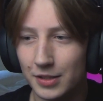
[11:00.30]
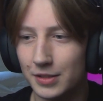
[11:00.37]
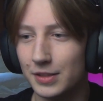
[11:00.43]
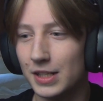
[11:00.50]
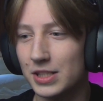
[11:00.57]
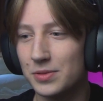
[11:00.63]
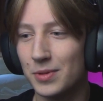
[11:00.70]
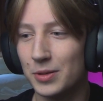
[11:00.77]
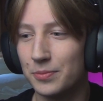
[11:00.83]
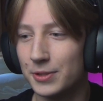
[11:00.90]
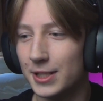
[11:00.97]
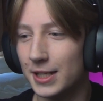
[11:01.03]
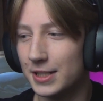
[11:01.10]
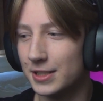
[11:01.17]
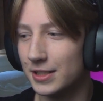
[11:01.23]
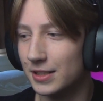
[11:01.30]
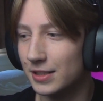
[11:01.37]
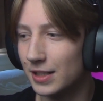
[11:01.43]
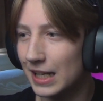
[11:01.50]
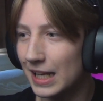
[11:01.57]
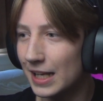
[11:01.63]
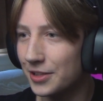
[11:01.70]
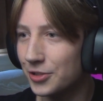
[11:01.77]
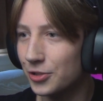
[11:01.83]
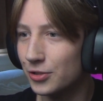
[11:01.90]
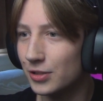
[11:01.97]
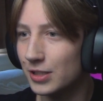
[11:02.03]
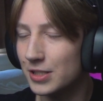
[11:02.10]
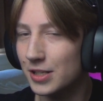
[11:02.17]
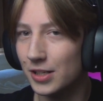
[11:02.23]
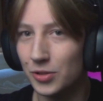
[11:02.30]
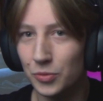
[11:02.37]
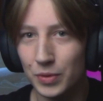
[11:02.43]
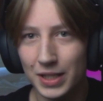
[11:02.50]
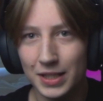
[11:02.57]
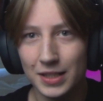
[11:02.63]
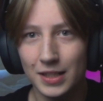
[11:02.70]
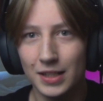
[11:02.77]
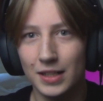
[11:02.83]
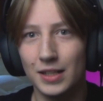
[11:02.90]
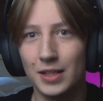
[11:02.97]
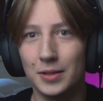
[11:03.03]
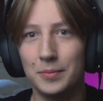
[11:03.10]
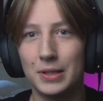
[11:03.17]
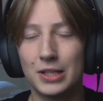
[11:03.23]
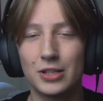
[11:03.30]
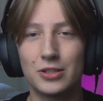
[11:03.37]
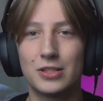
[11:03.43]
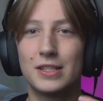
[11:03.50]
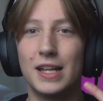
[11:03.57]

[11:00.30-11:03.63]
That's my prediction. The cat girl is gonna win because